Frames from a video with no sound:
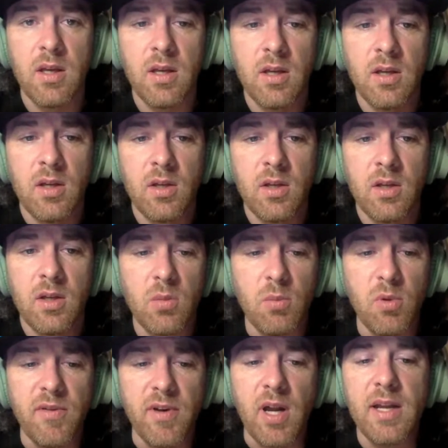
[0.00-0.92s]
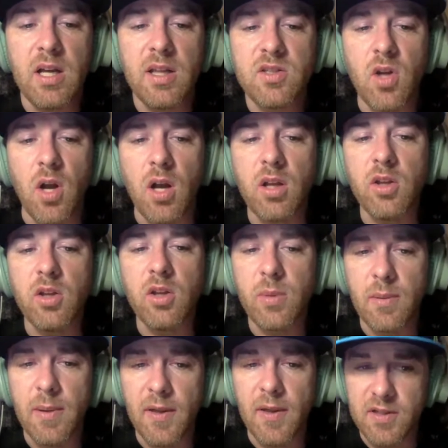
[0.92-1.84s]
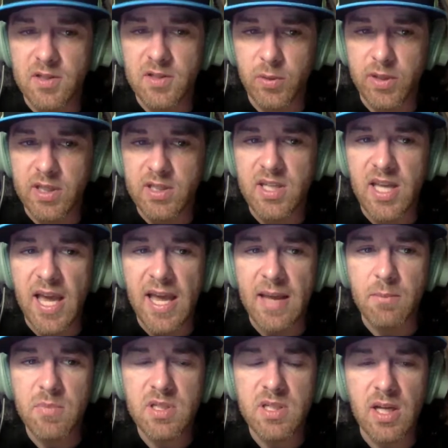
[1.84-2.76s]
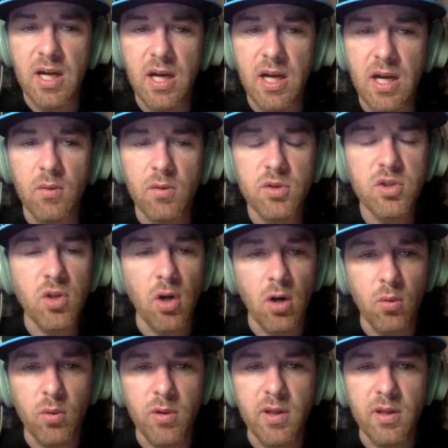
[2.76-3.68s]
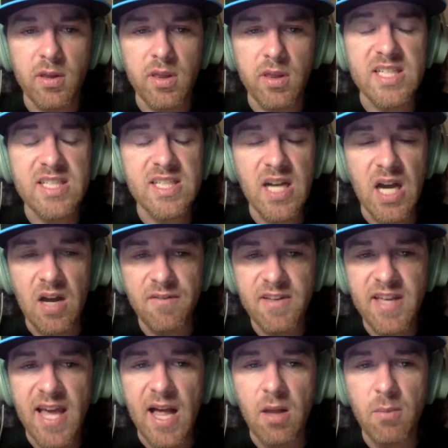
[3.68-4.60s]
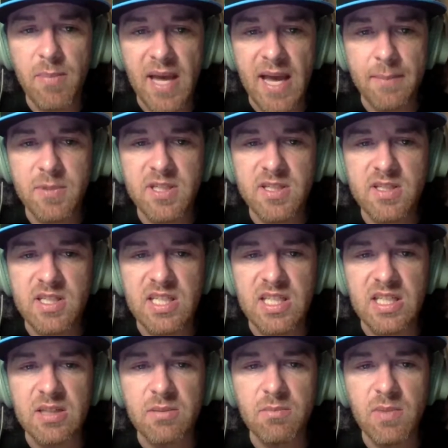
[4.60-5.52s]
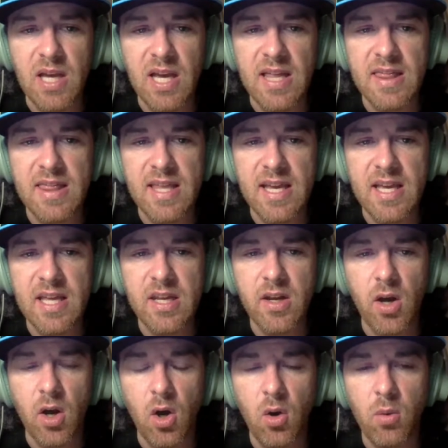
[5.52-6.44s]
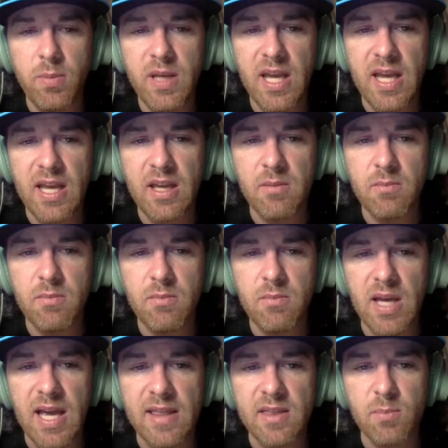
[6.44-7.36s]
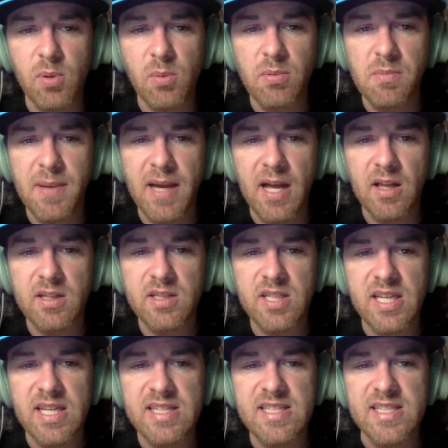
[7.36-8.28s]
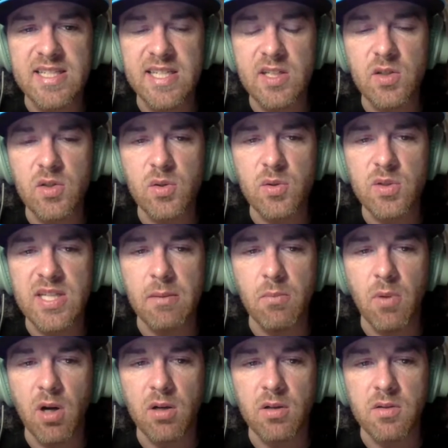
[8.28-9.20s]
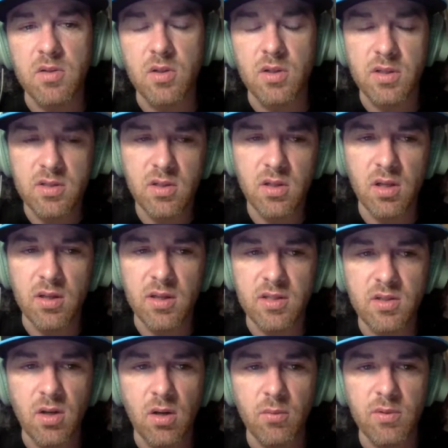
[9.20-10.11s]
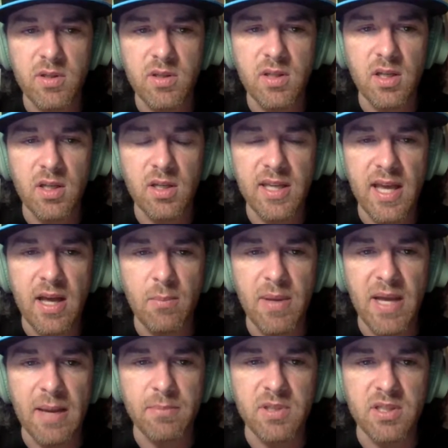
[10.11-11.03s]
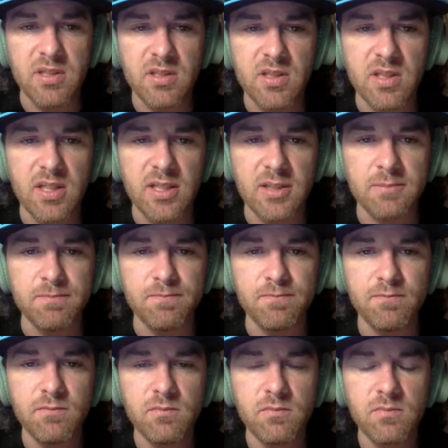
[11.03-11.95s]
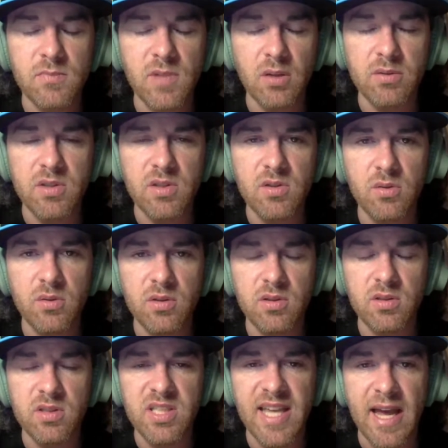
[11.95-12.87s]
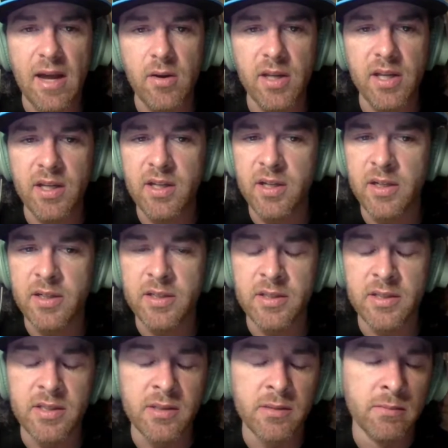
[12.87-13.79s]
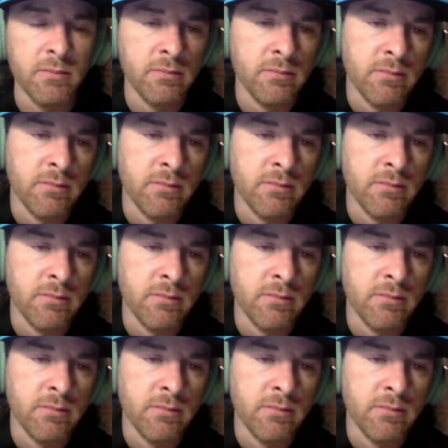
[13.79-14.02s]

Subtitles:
So moving on, let's talk a little bit about this week's games. We'll start with a tough Cal Baptist team, and then a home game at the Purple Palace against D2 St. Martin. So let's start with Cal Baptist. I was just doing a little scouting because